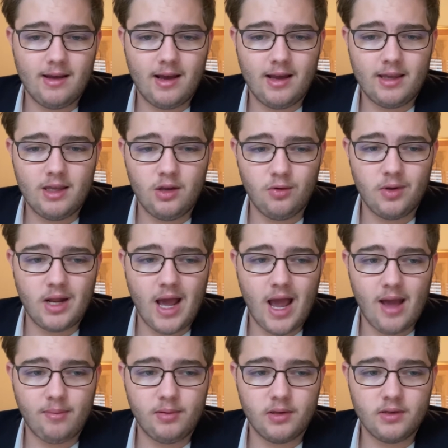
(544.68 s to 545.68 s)
here it
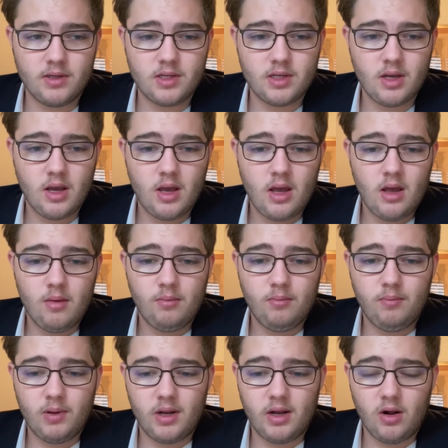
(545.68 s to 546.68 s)
happens,
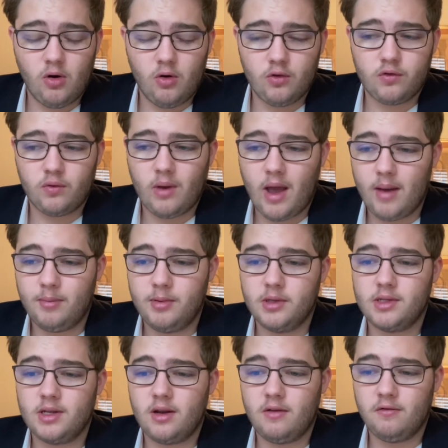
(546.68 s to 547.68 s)
but it also happens
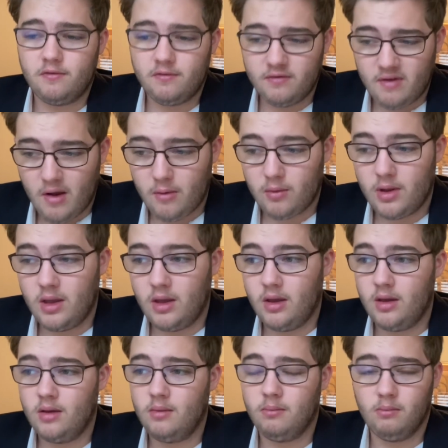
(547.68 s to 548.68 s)
in a very
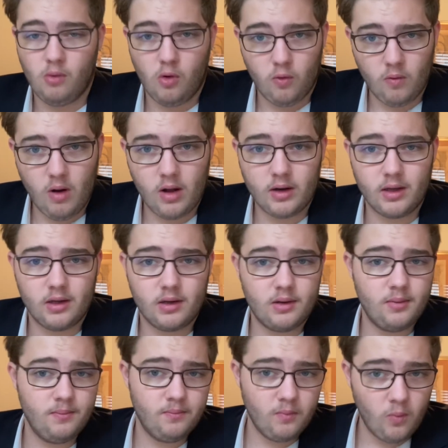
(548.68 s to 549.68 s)
moronic
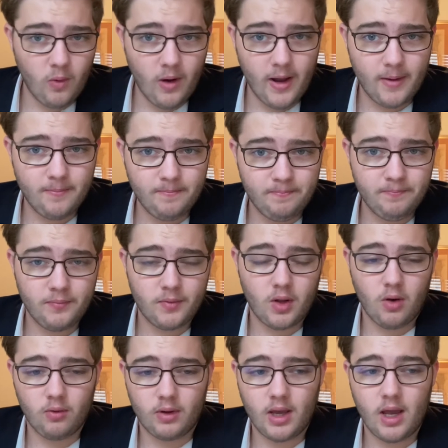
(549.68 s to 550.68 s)
way,
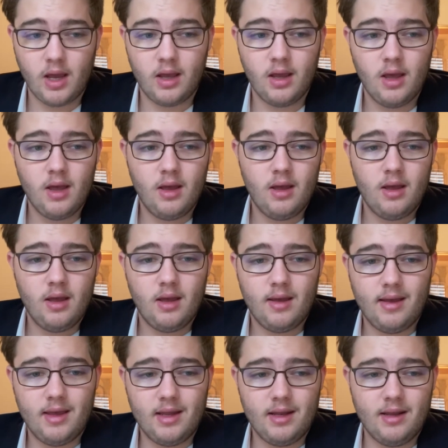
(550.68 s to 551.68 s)
okay?
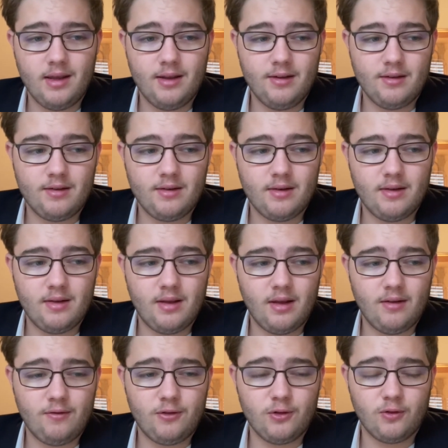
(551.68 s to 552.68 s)

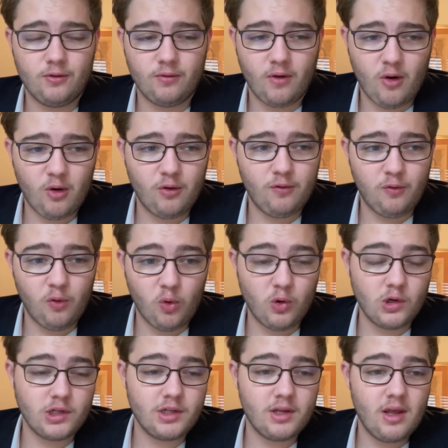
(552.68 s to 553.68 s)
It feels very
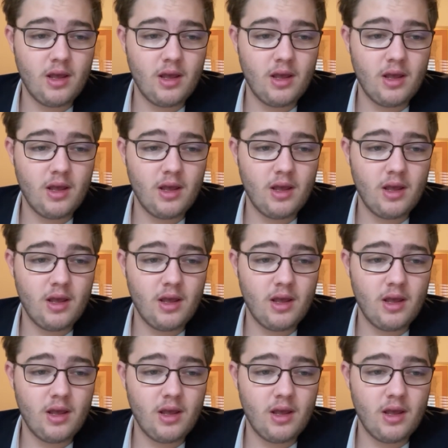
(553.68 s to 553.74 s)
forced